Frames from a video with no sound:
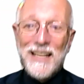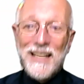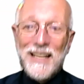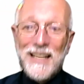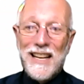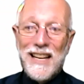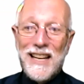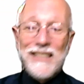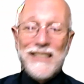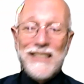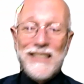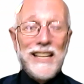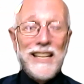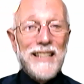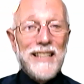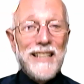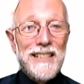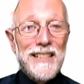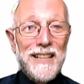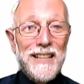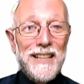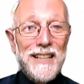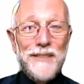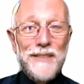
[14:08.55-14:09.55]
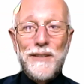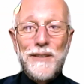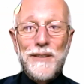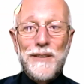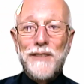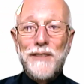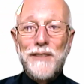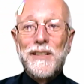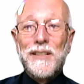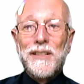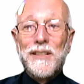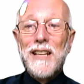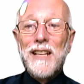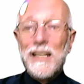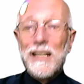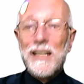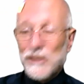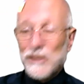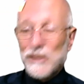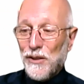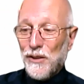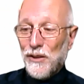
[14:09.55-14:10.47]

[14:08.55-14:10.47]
And let's take that down the road so